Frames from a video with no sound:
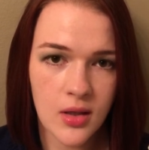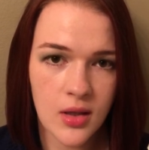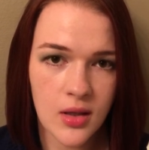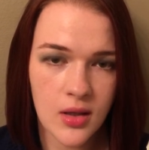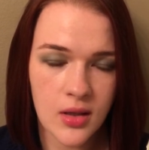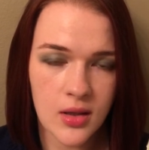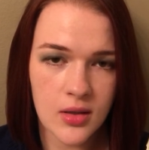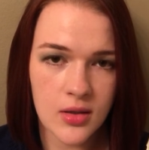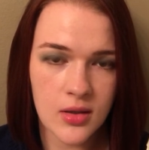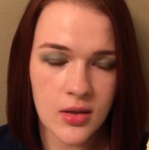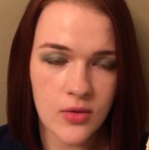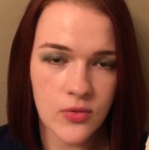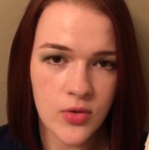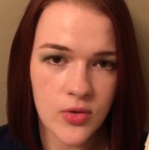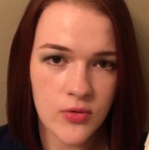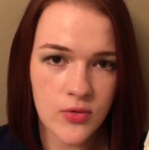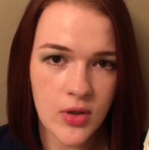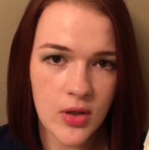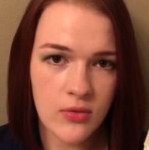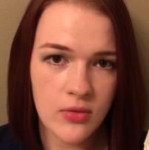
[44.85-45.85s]
And if
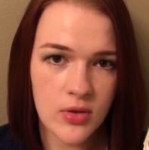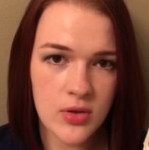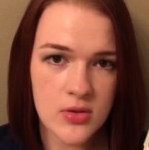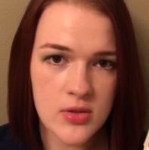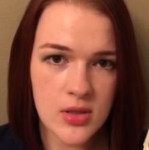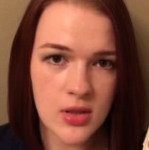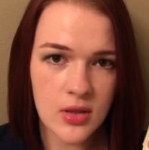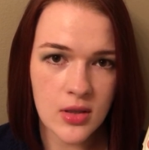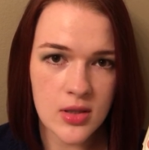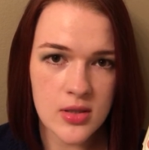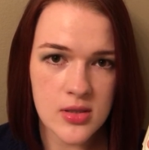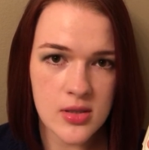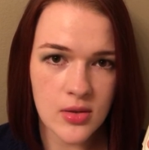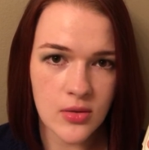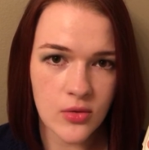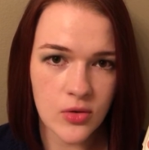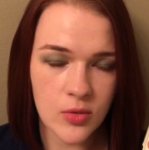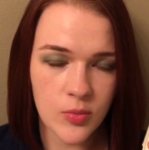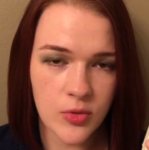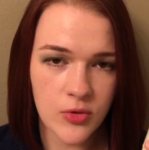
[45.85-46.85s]
you've never used a cleansing
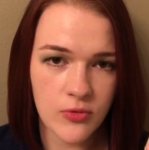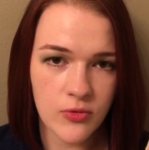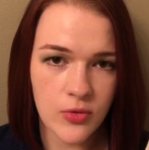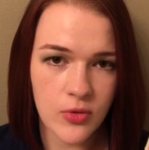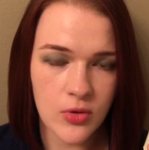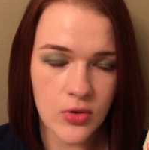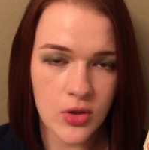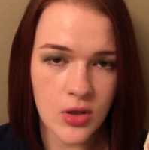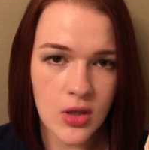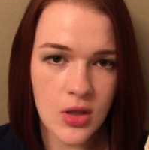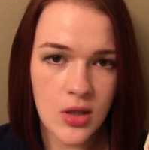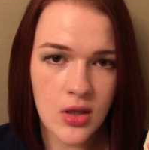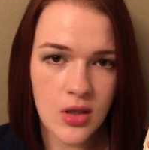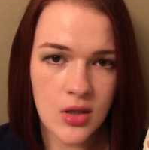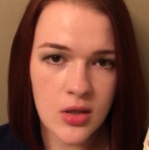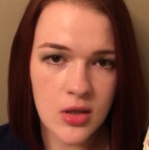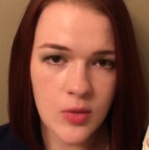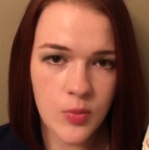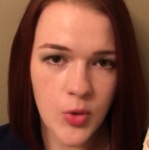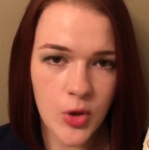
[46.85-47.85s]
oil before,
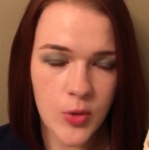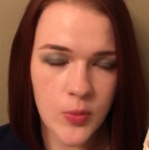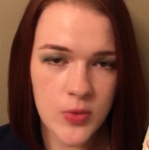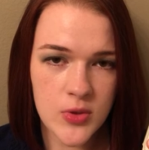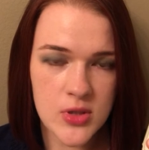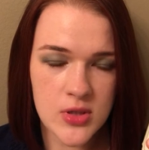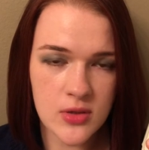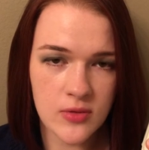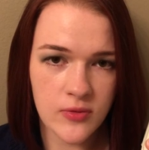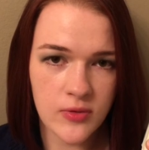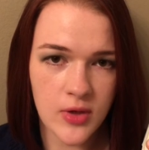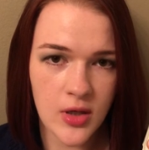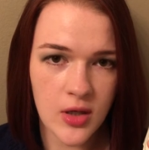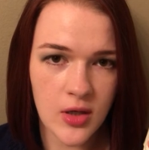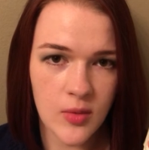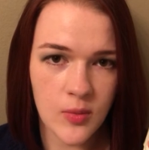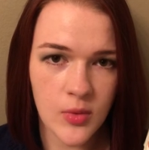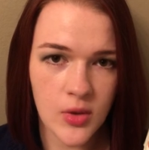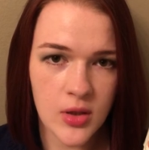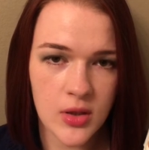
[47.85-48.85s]
the purpose of
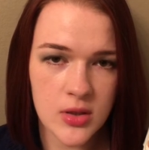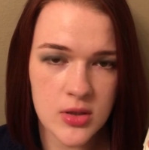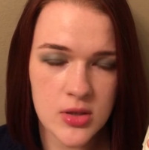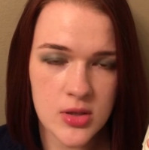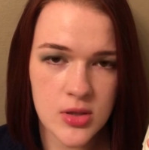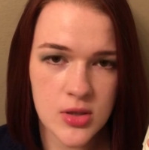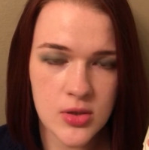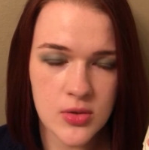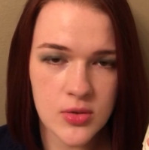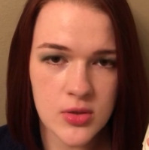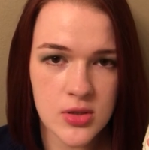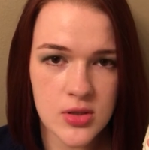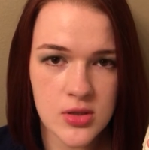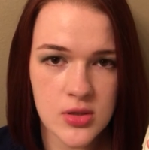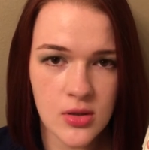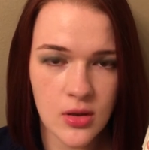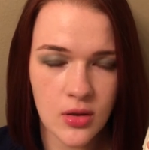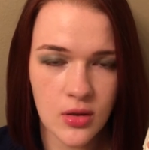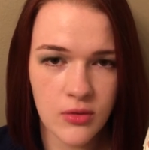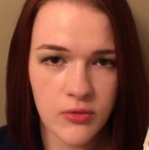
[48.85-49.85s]
them is to
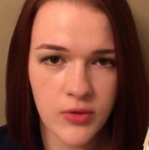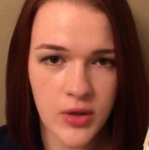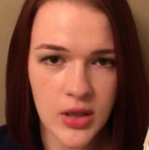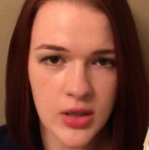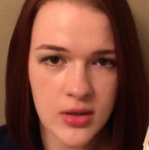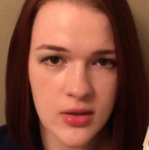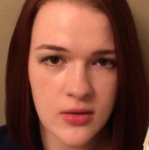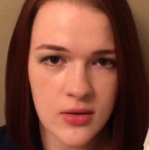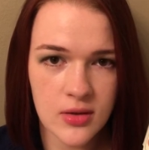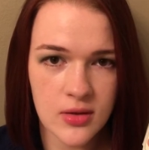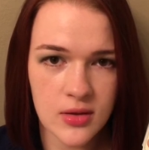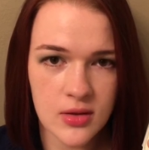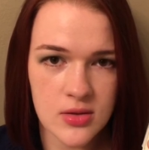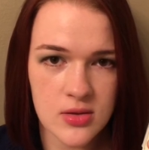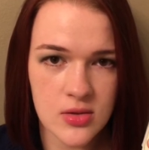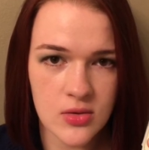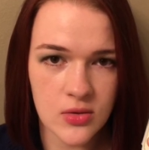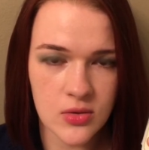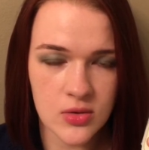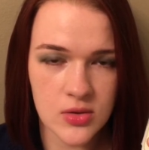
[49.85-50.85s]
dissolve anything that
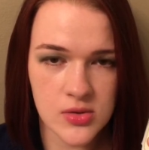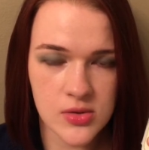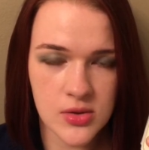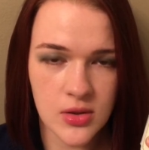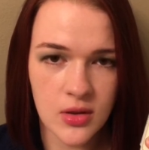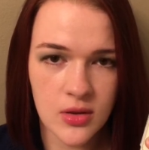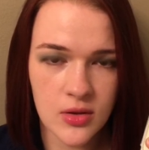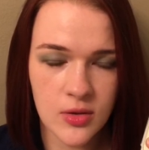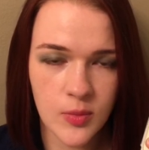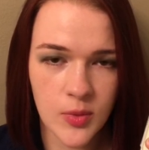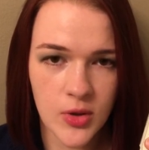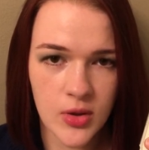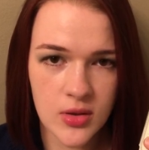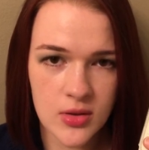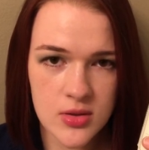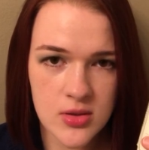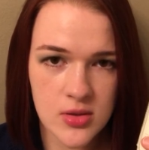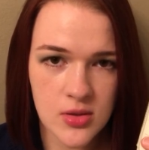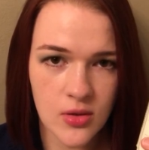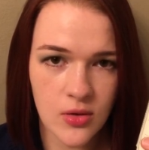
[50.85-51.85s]
is oil soluble.
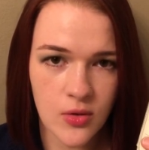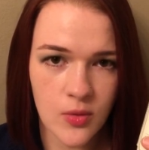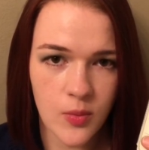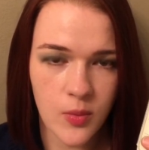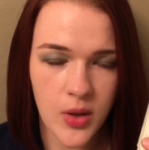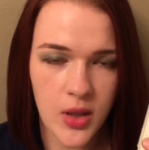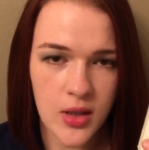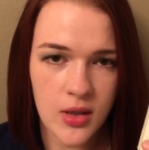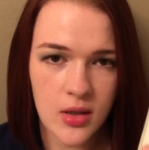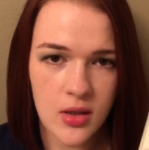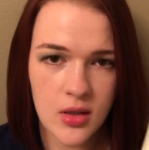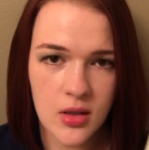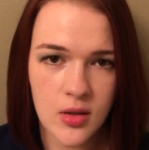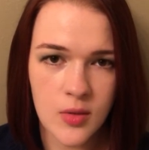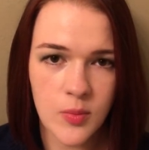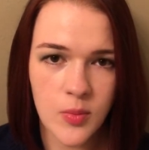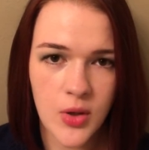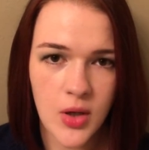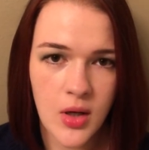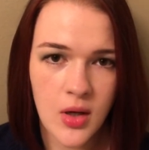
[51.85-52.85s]
So
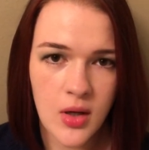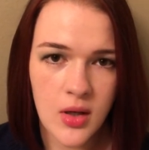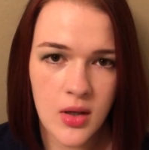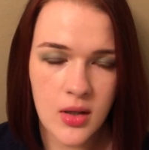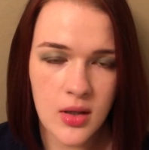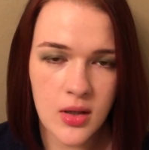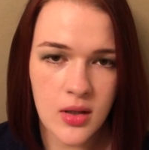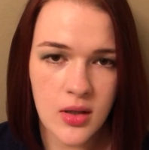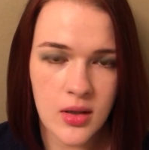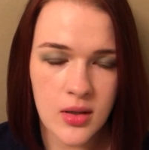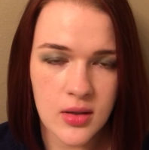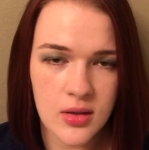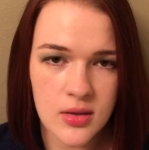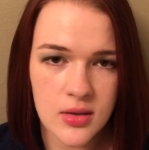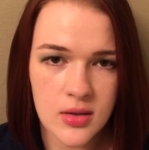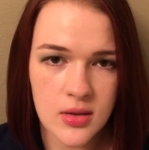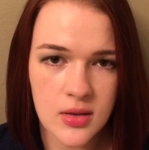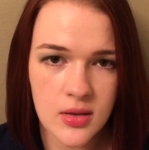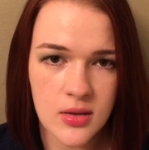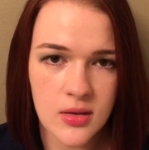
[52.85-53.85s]
makeup
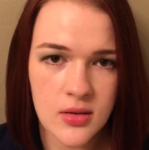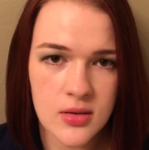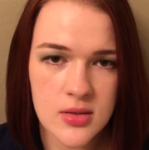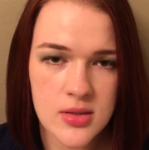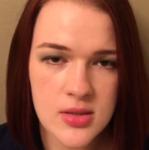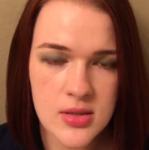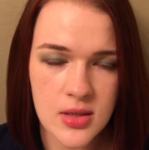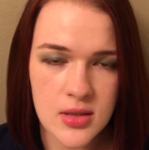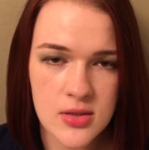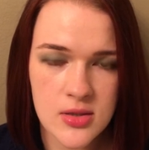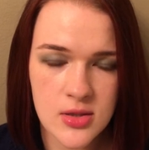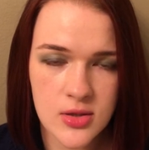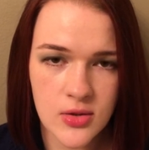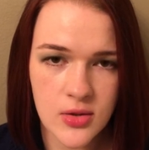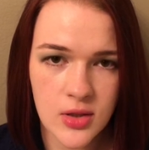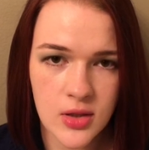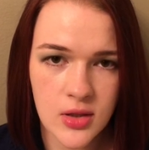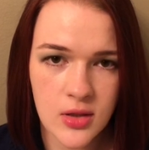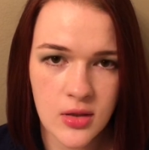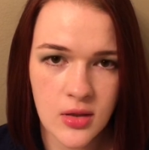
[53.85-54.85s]
and
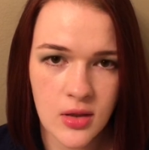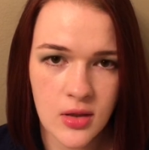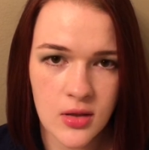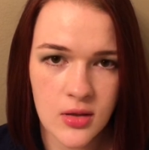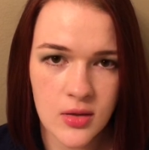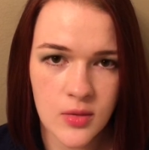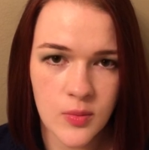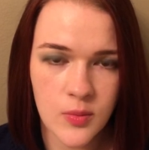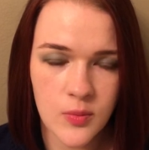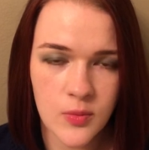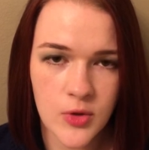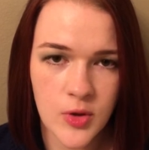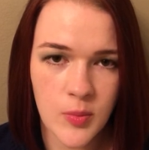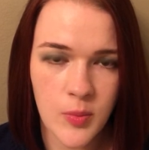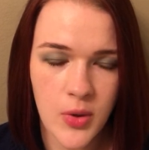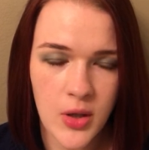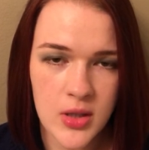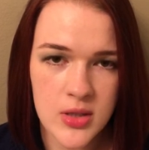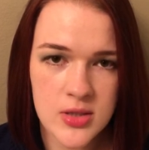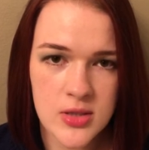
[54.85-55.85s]
sunscreen are the
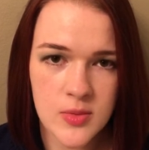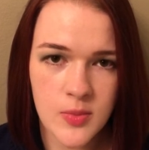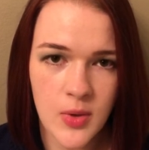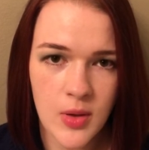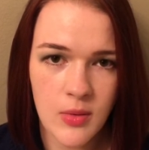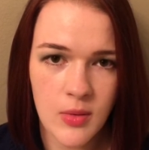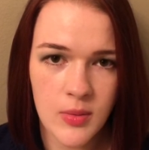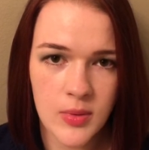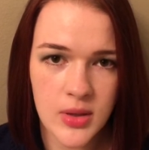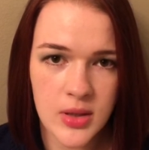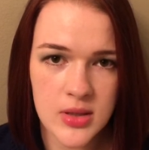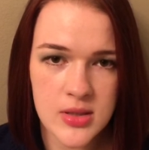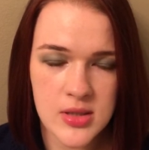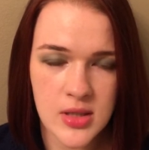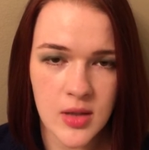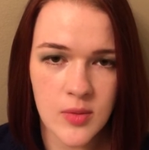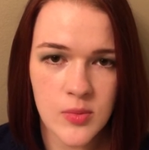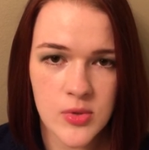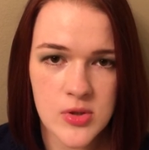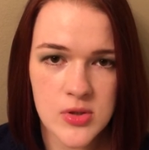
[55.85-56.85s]
best probably
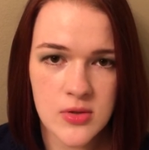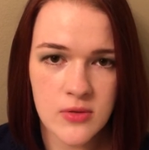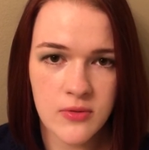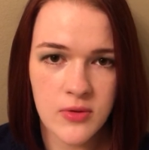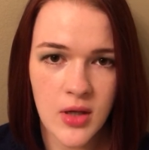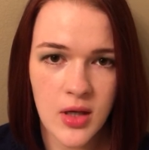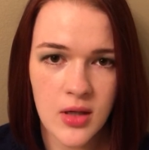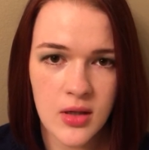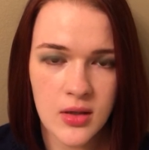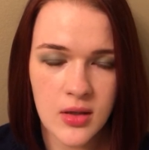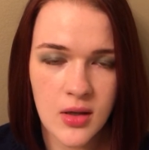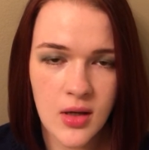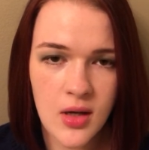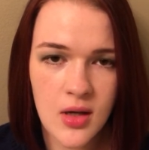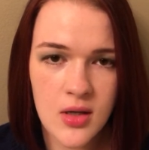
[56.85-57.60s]
examples of that.